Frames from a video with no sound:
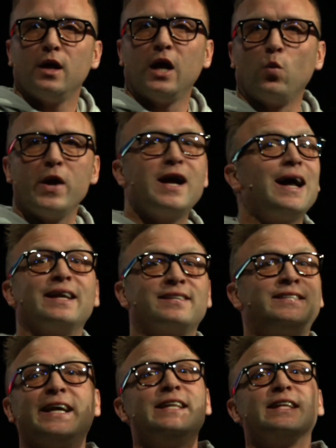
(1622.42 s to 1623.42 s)
And we got a
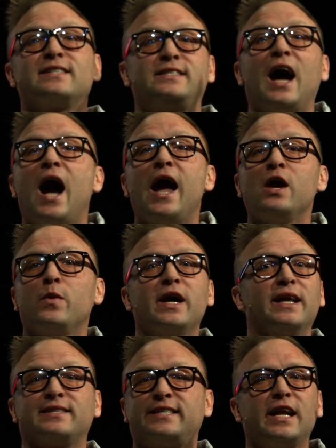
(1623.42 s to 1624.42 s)
city that's dying. We
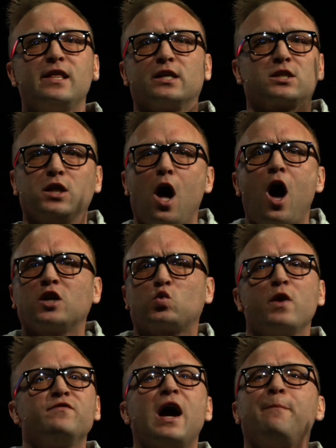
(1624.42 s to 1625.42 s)
got a city that's lost.
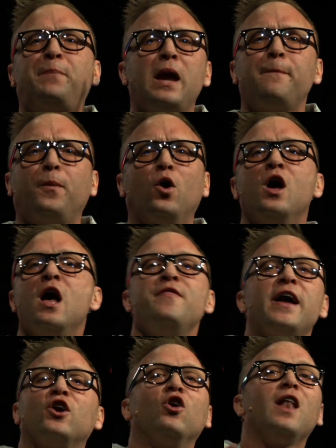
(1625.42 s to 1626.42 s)
We've got people
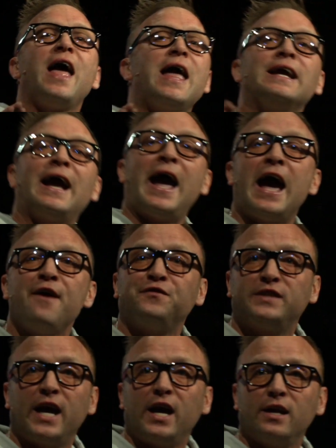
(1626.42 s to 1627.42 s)
that are laying
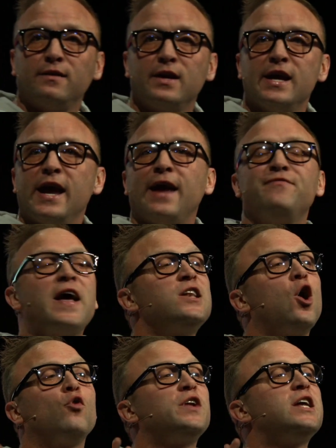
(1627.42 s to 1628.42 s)
half dead, and they
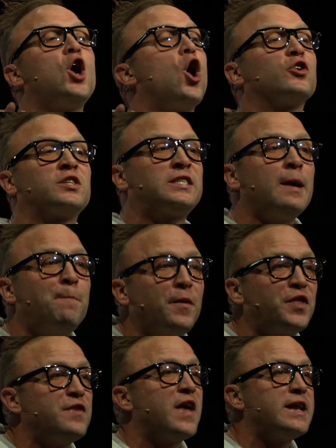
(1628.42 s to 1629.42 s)
don't need our
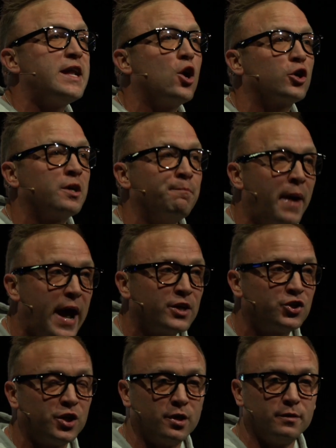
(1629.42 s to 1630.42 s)
sympathy. They need our
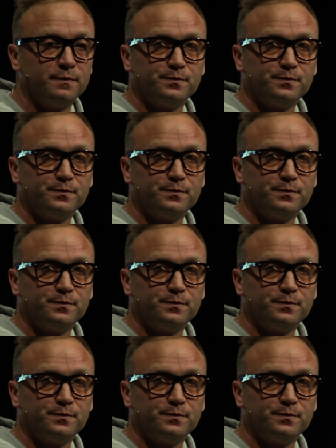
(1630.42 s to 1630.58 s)
compassion.